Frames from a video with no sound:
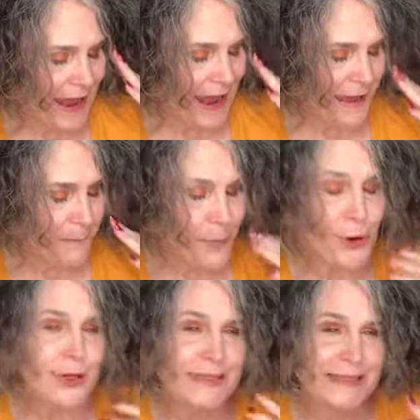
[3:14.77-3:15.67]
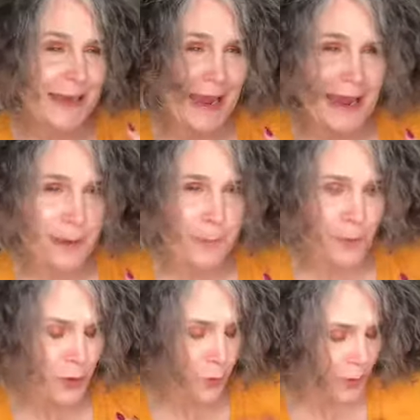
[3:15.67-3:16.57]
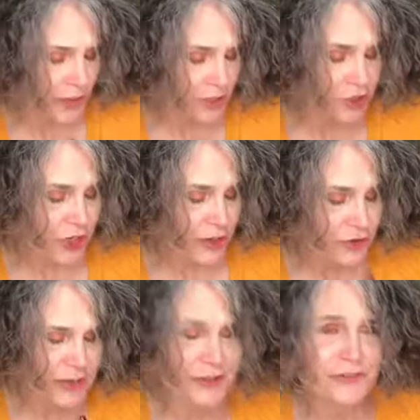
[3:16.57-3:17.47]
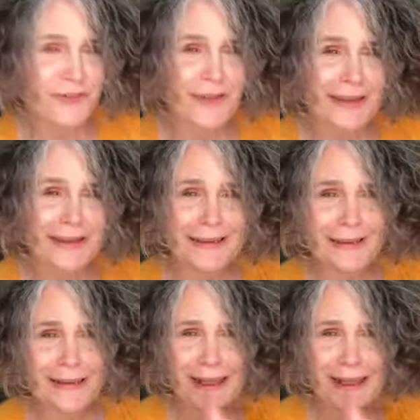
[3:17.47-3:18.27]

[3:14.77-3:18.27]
amber tame, which I tried to find